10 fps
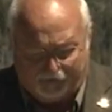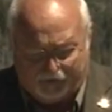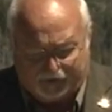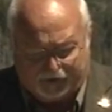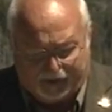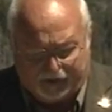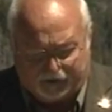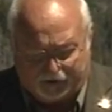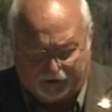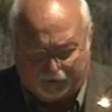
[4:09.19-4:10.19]

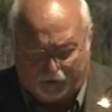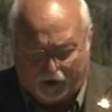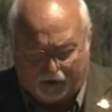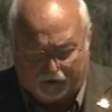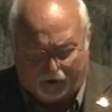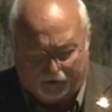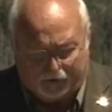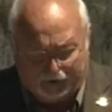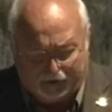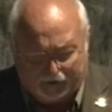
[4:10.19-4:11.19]
Visitation to the park
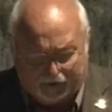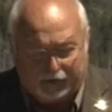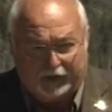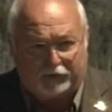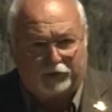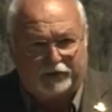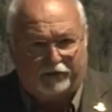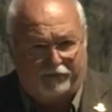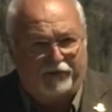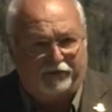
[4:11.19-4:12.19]
alone, an
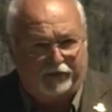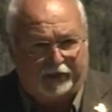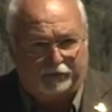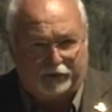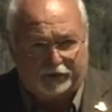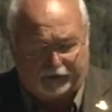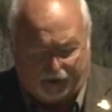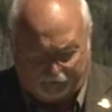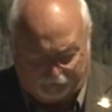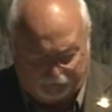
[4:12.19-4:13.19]
increase of 15%.